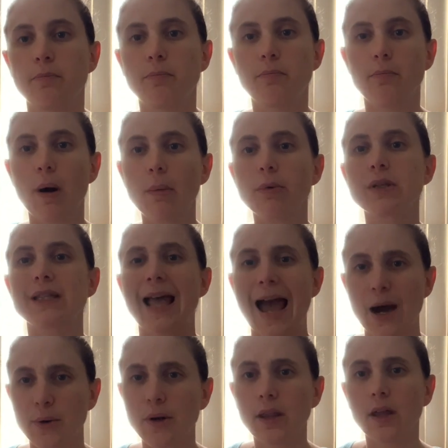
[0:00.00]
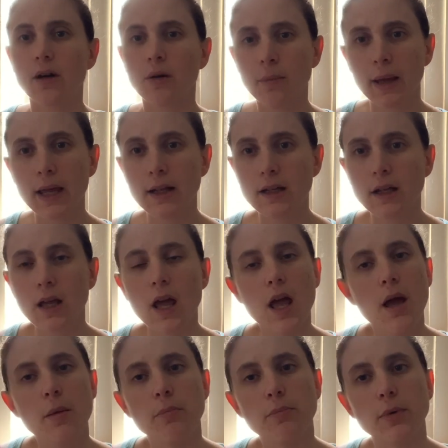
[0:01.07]
bubbles out a little bit
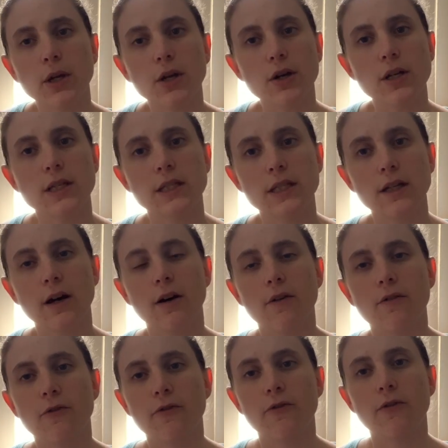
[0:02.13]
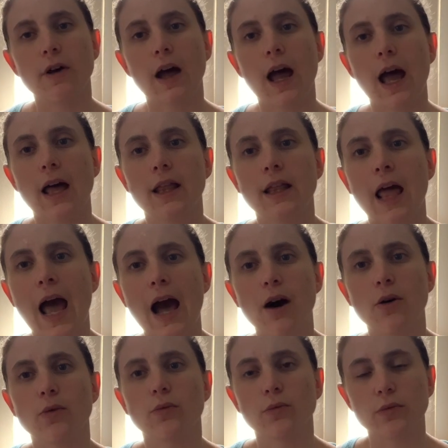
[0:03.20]
because of
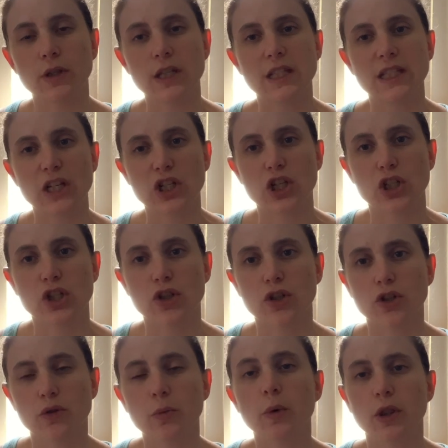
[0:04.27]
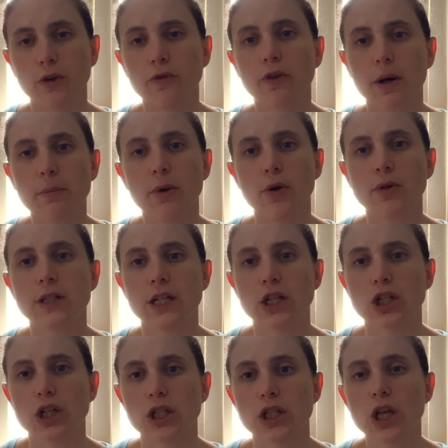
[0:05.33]
how the stitches are with the front post
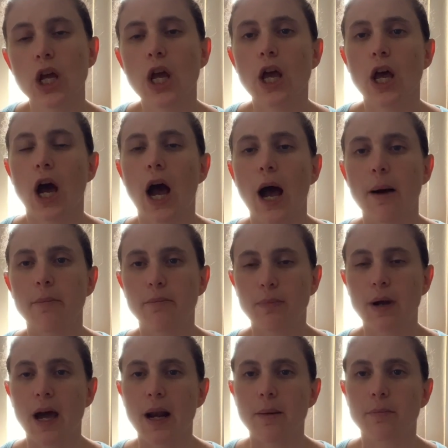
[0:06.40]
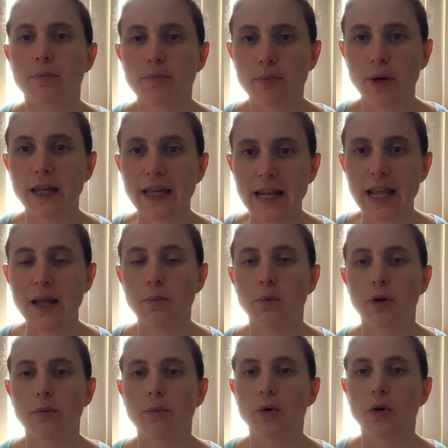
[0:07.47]
stitches. Kind of bring it
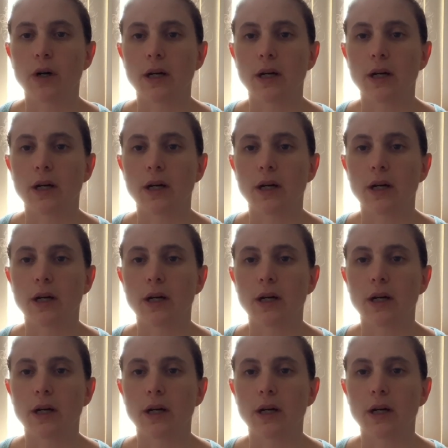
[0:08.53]
inward more